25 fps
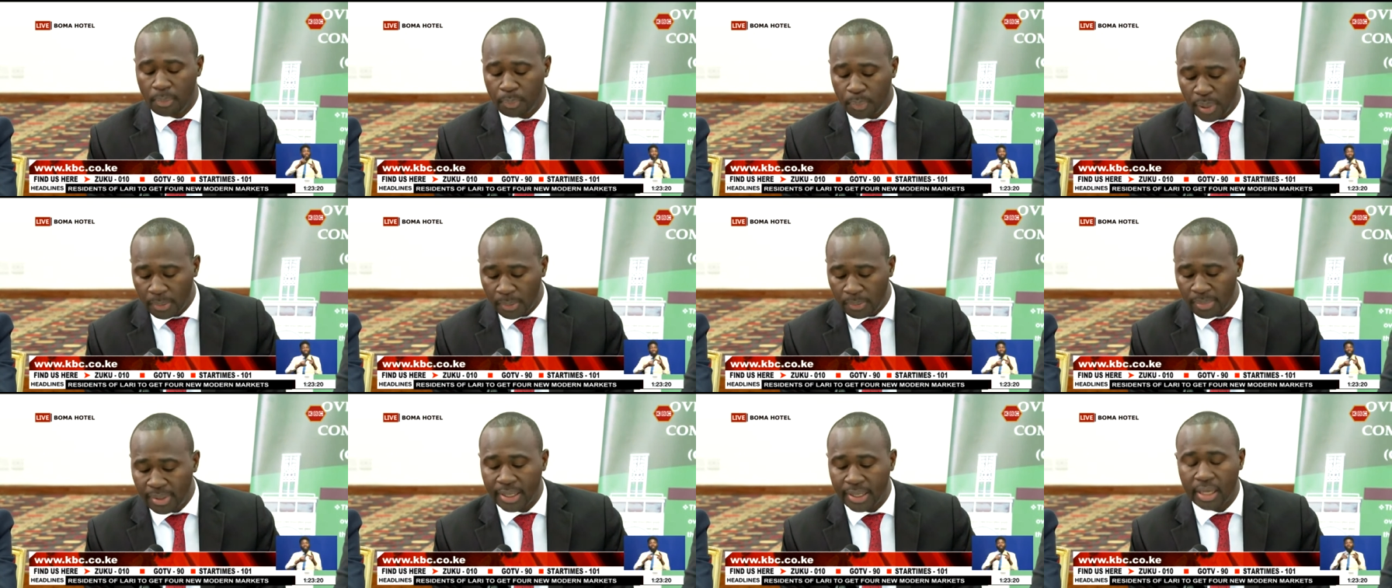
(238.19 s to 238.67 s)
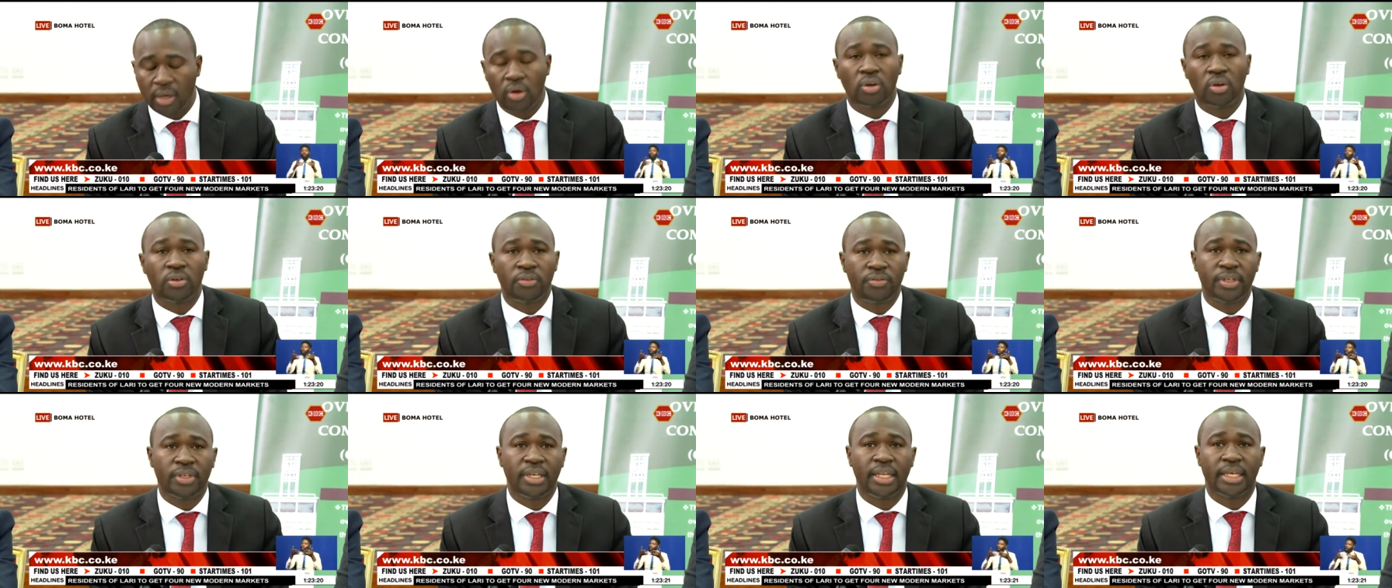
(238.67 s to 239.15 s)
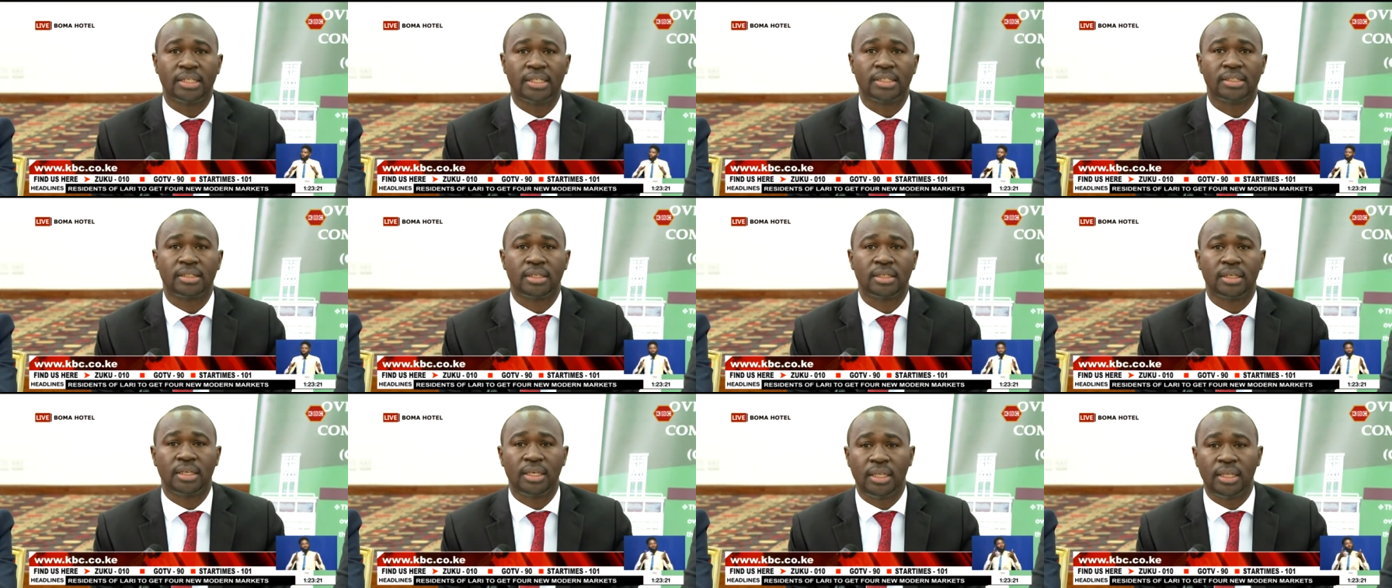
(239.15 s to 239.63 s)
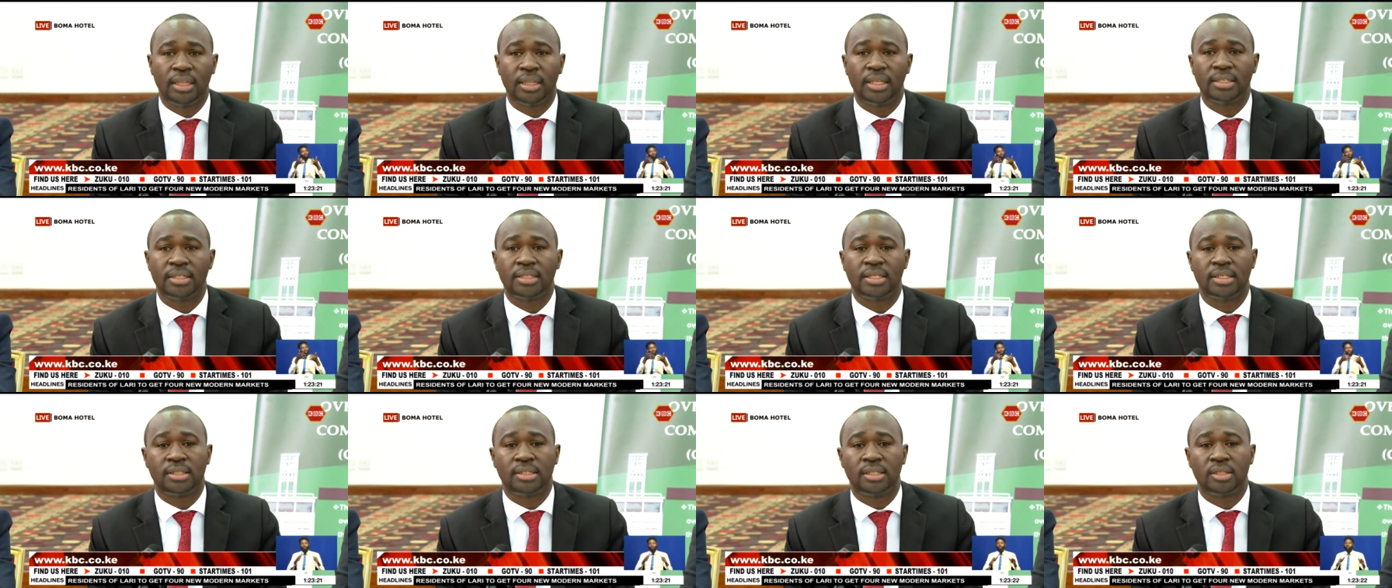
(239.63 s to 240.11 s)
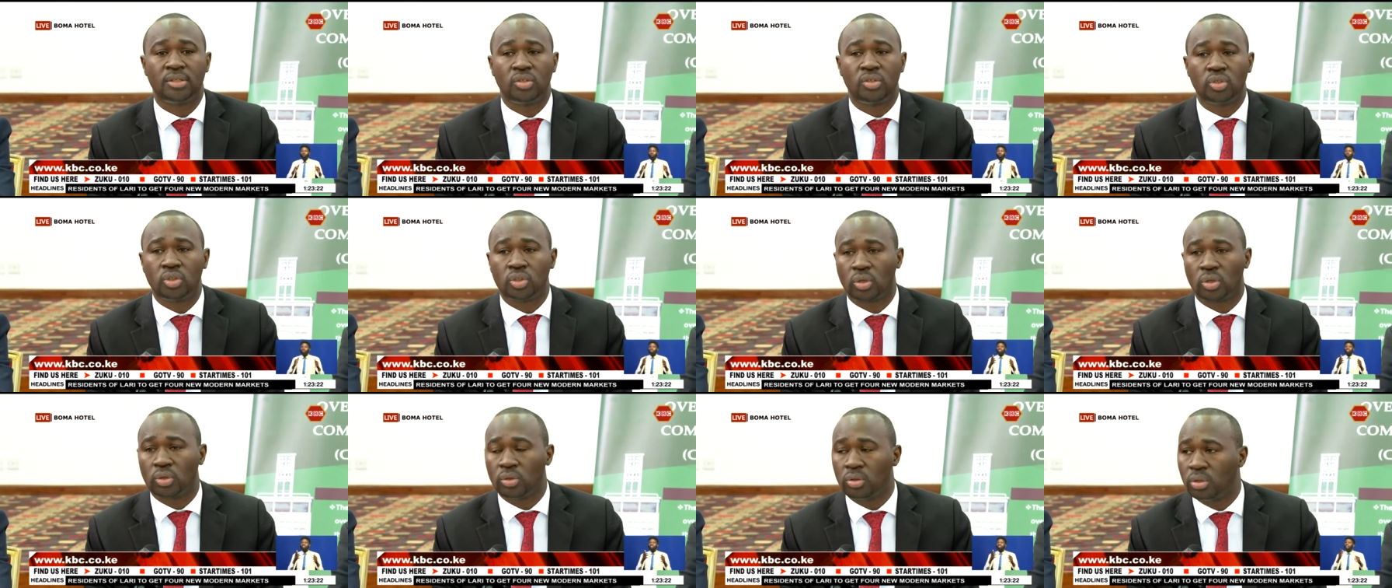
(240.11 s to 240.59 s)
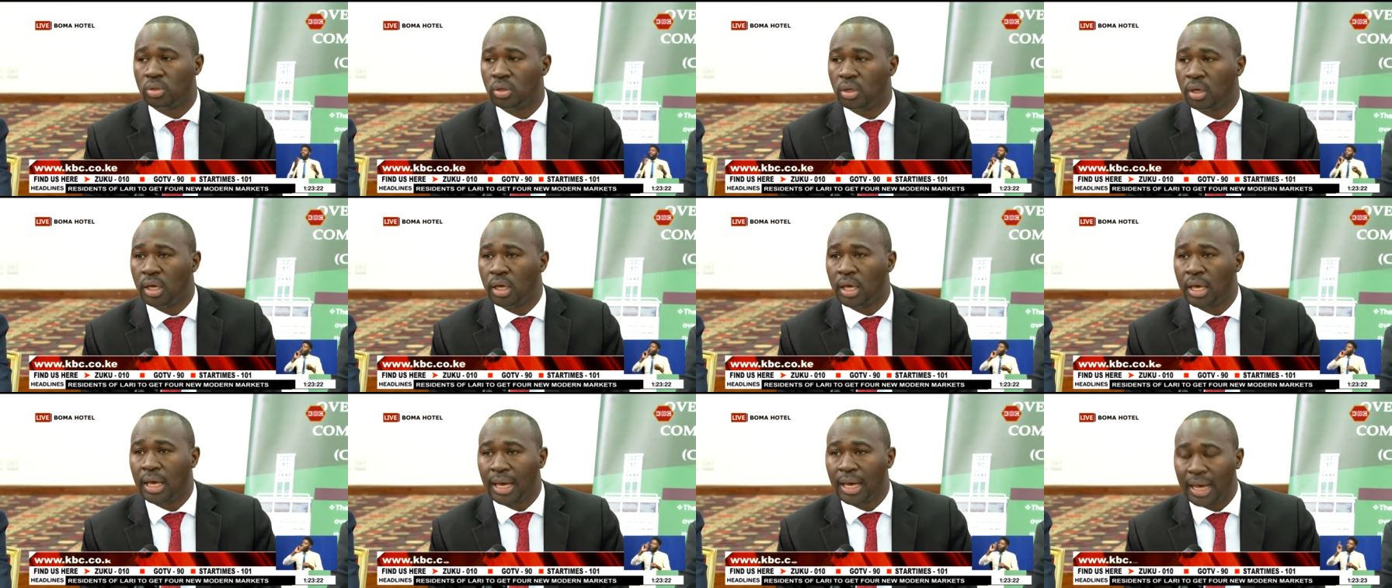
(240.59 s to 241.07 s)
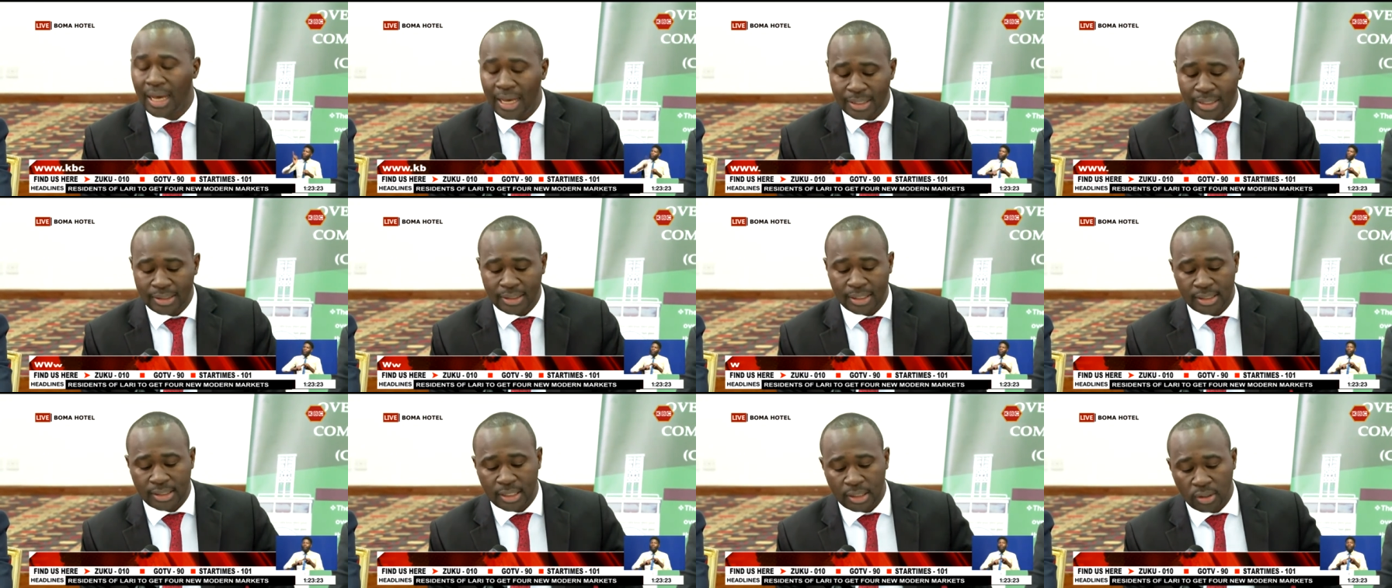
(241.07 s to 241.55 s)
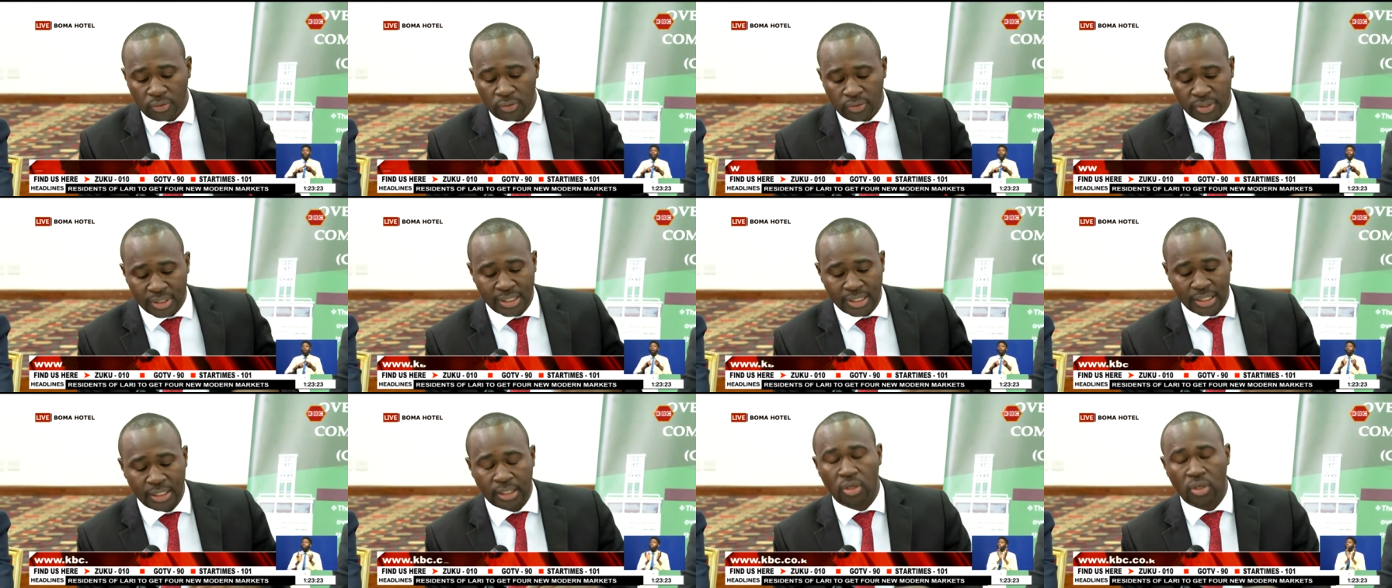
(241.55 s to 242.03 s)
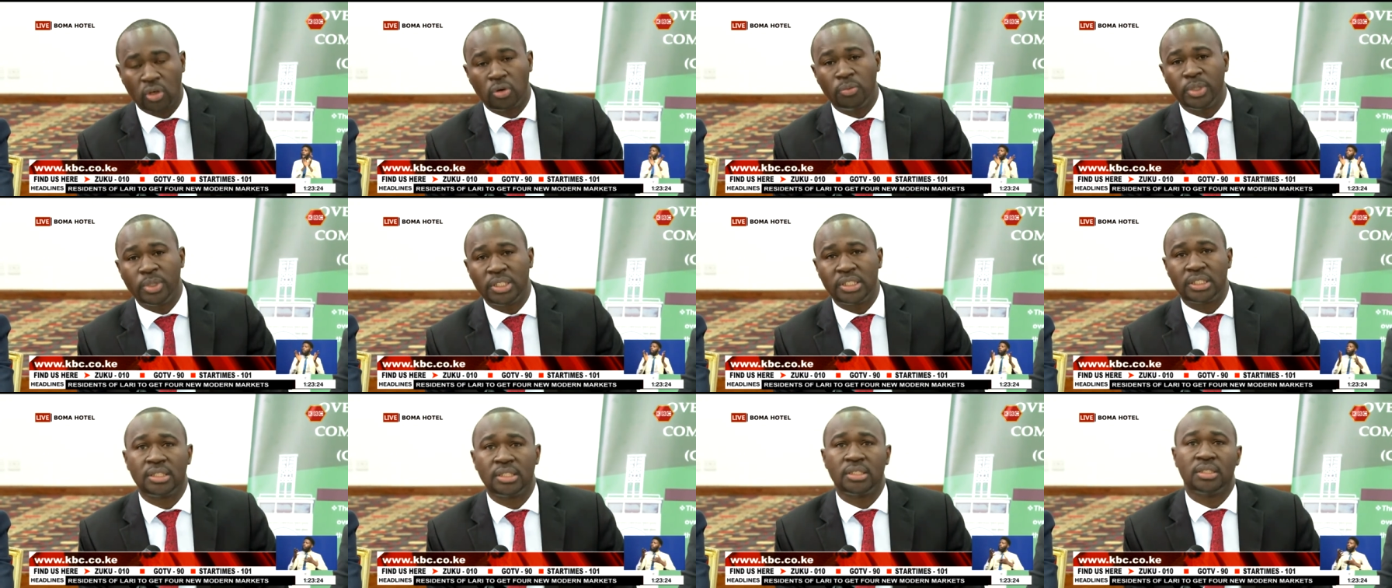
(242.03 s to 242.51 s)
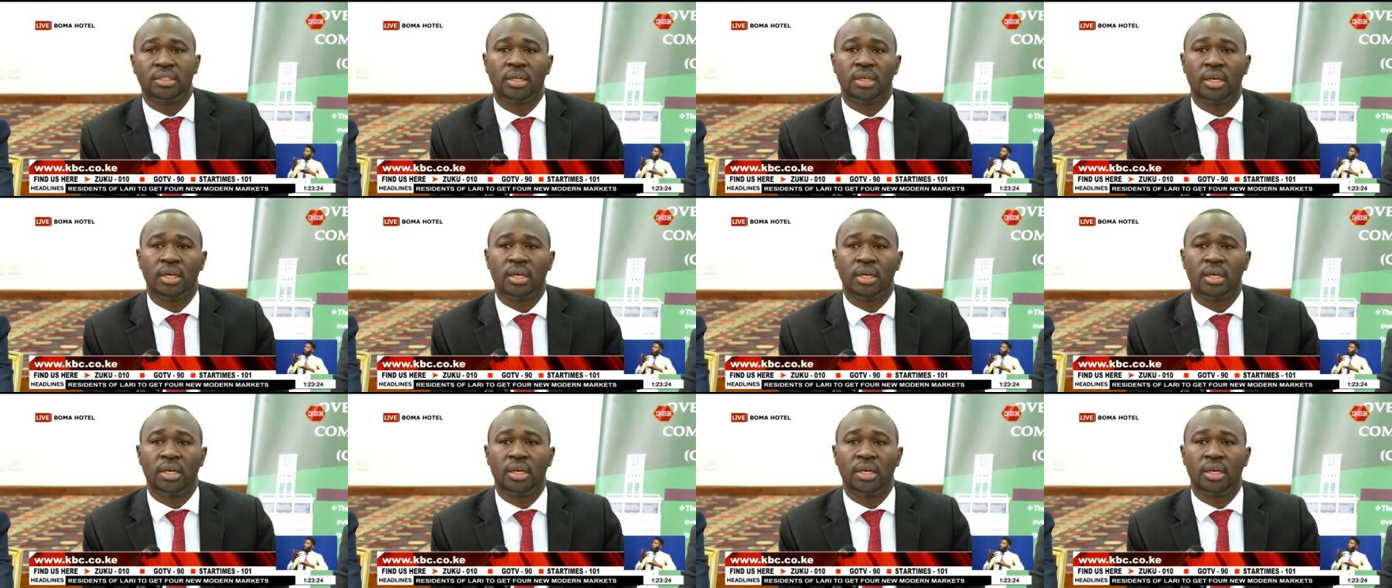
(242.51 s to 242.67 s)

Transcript: public confidence in this institution, as an oversight committee,